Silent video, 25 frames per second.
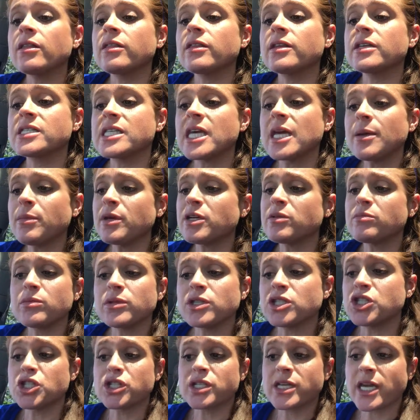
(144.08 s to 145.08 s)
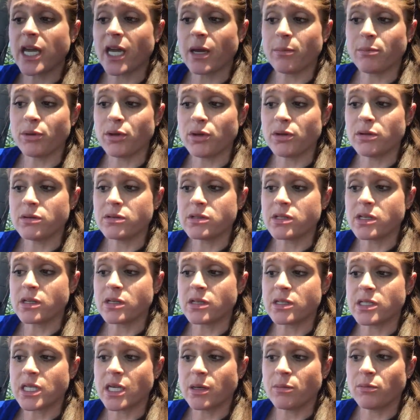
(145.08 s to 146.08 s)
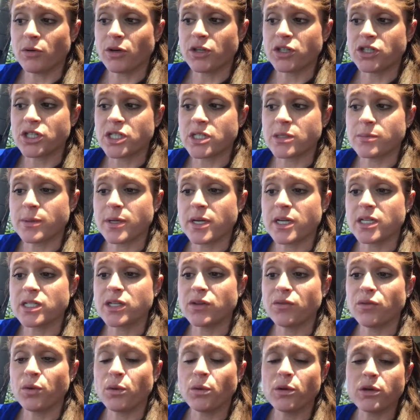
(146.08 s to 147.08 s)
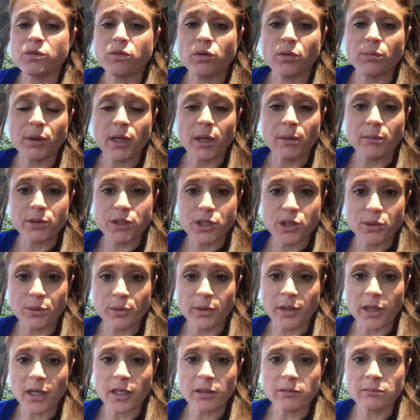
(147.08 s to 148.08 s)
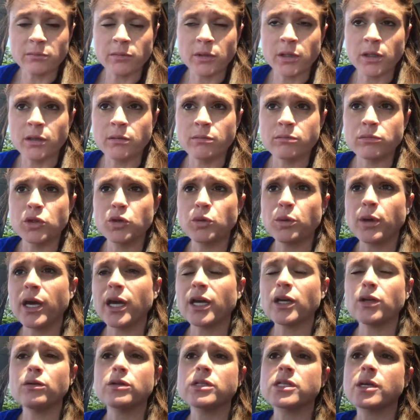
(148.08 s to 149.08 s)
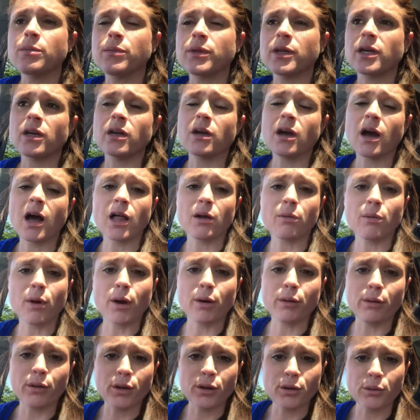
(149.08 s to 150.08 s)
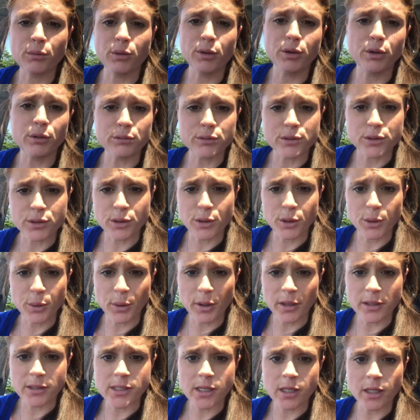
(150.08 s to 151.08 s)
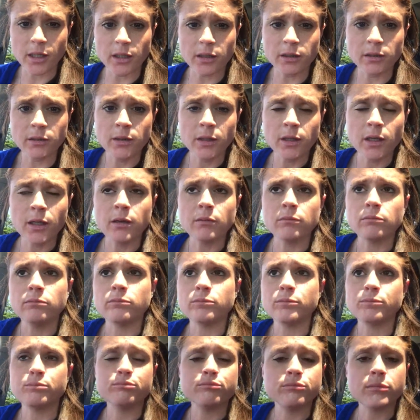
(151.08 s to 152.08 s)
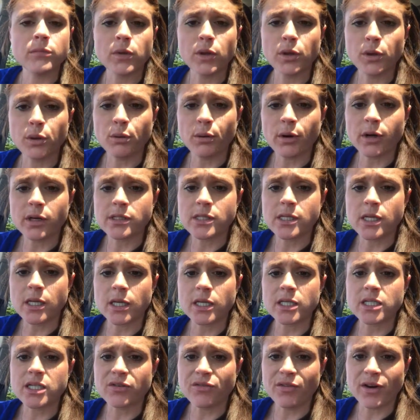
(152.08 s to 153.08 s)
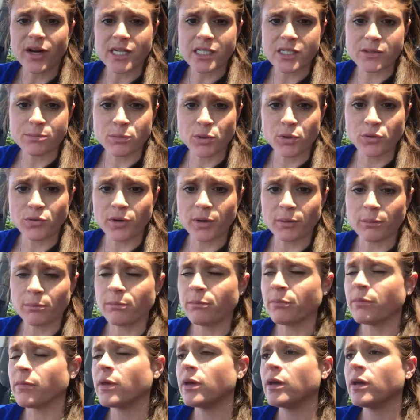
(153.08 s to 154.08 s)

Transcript: the same images can't be used in the same regions because the viewers won't be able to relate. You can't use something in Colorado that you would use in New York City. New York City is a fast-moving,